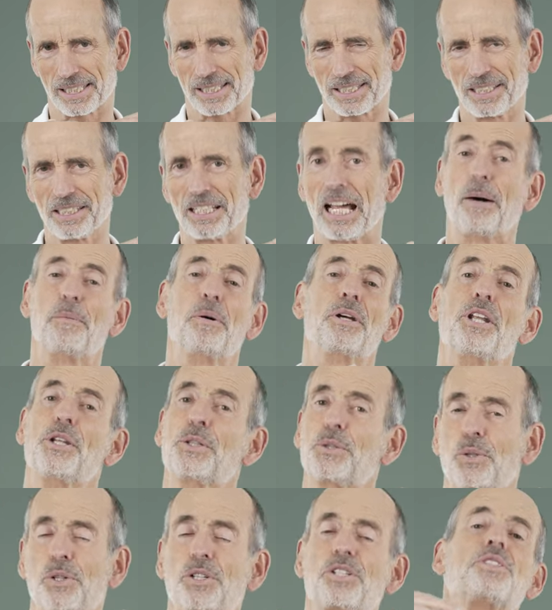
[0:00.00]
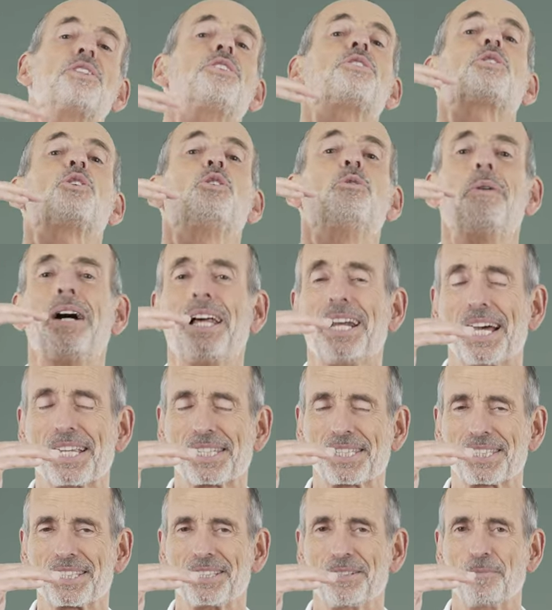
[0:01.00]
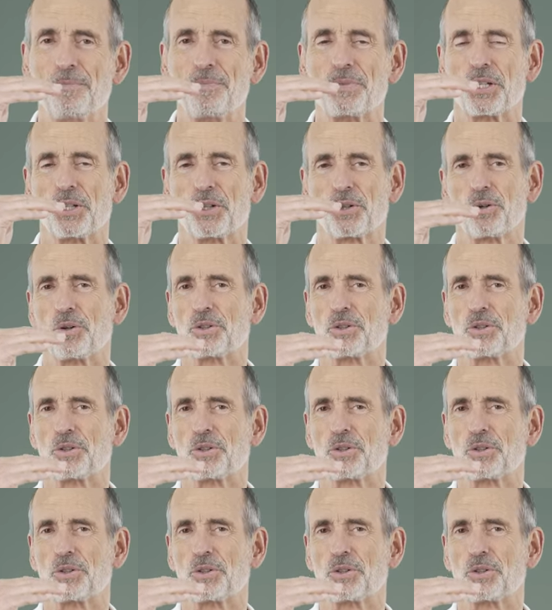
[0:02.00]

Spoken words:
similar to our stretching exercises.